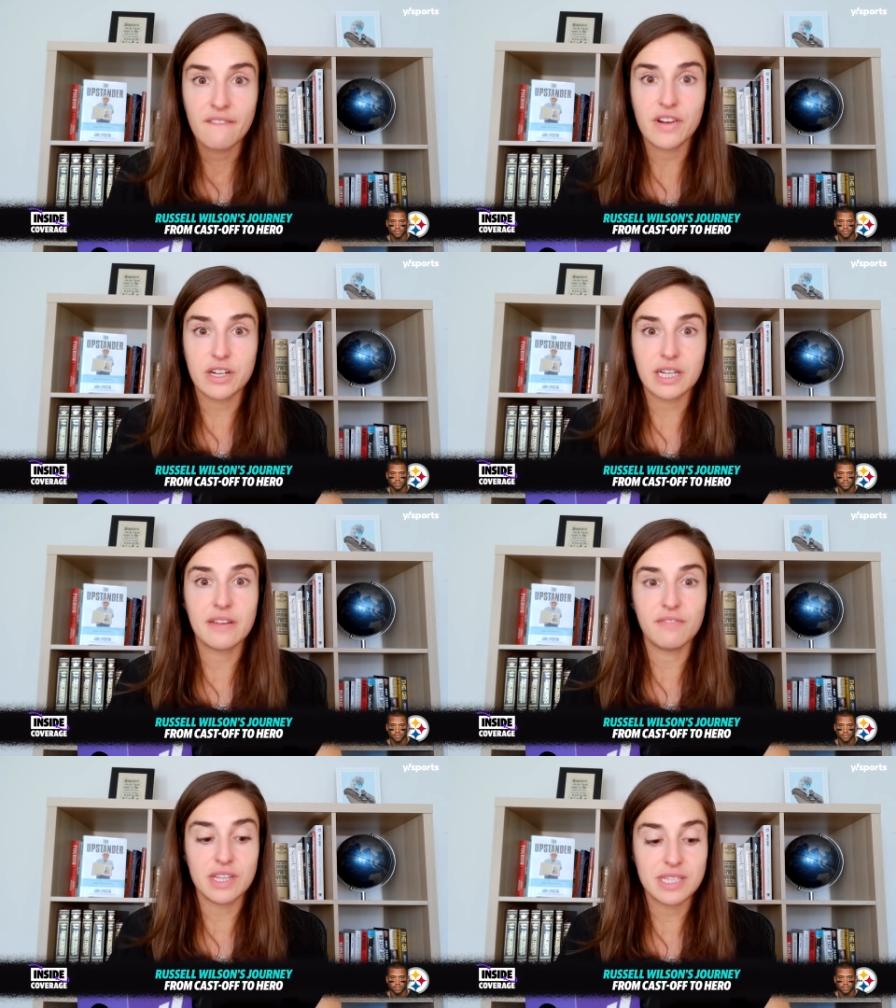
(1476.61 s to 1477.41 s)
very
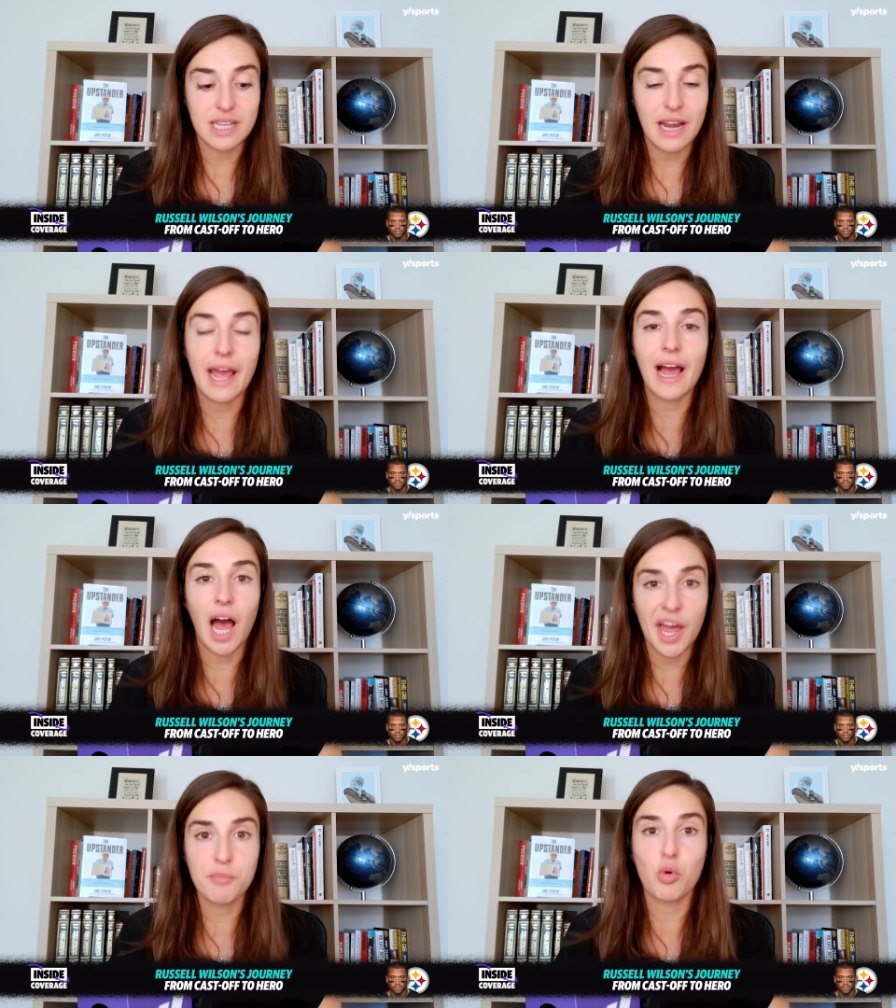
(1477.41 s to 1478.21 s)
convinced that, hey,
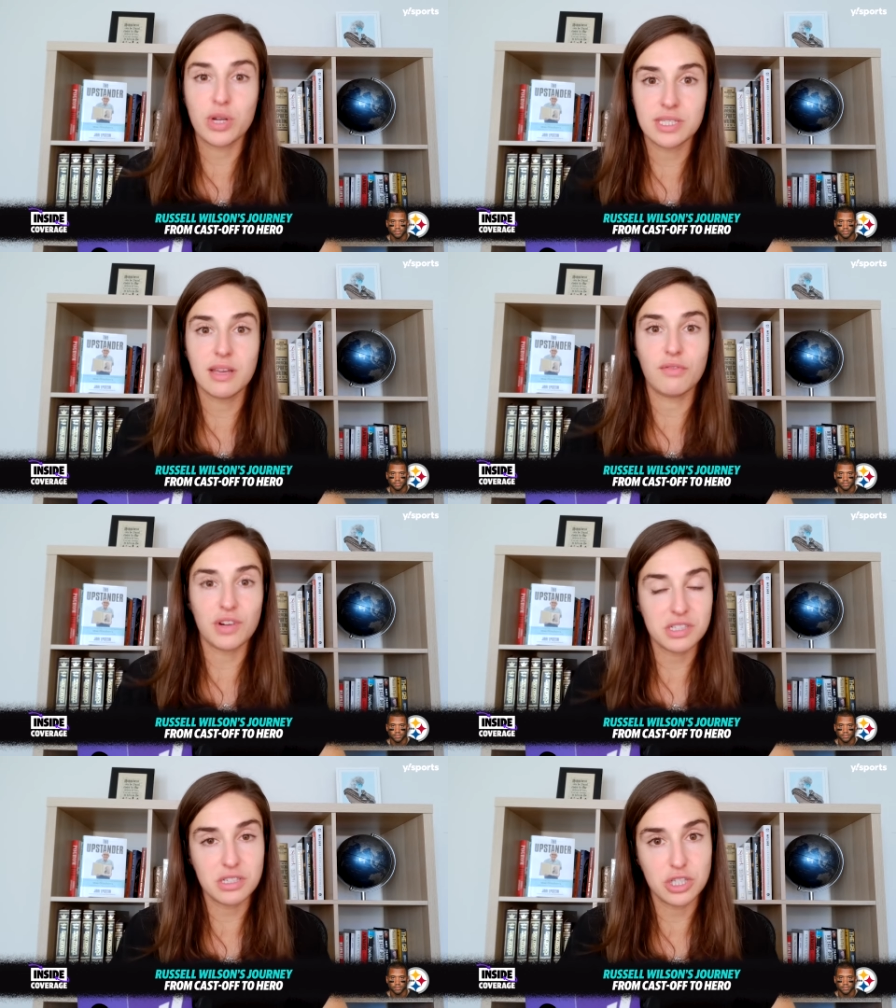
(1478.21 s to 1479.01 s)
I'm going to give
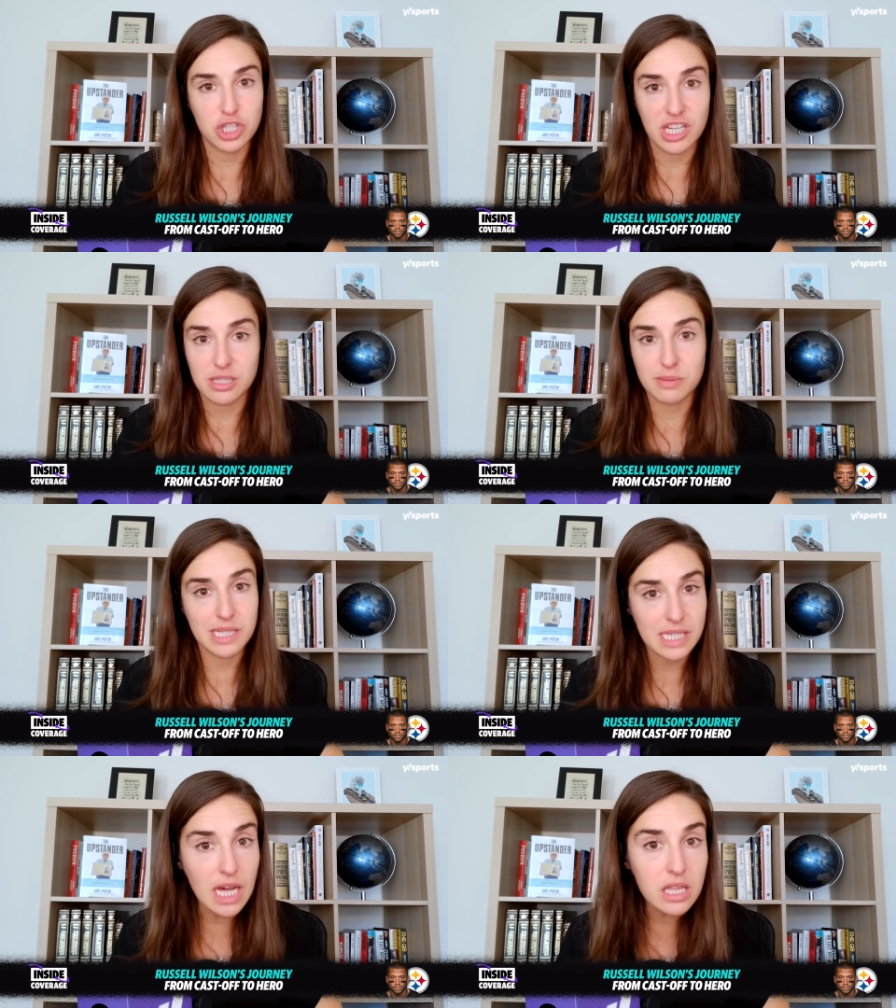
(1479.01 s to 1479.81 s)
Russell his chance when
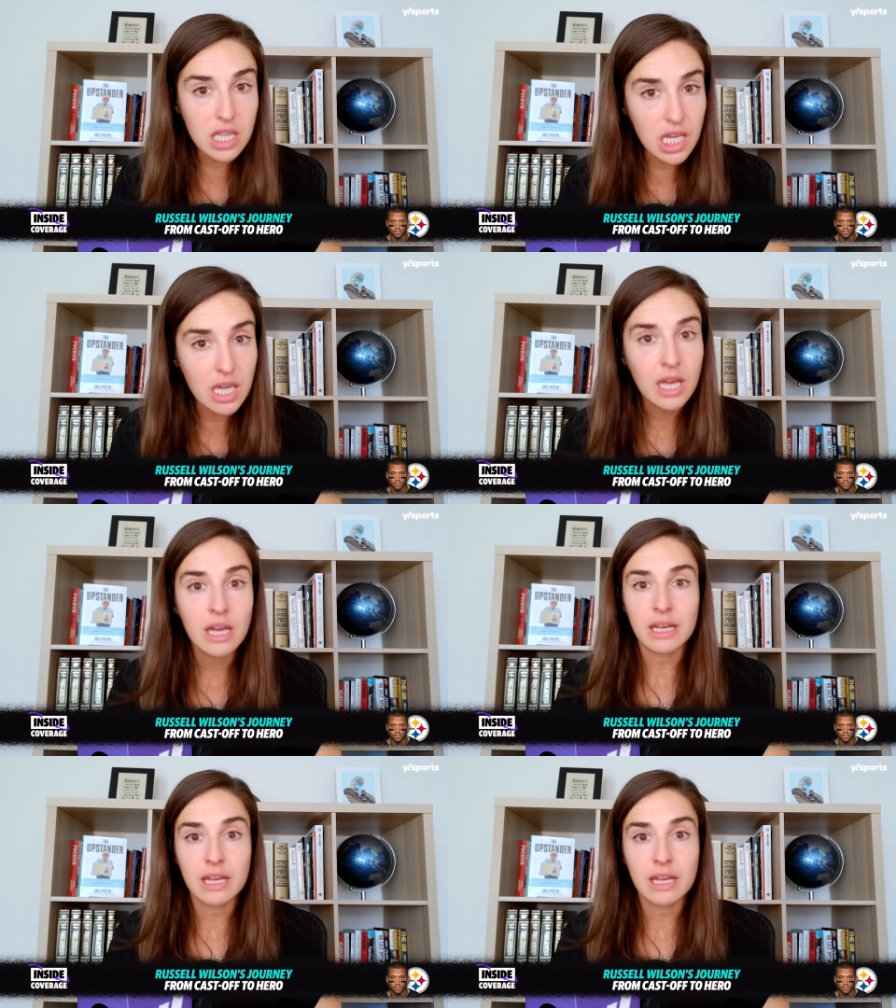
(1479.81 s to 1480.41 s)
he's healthy.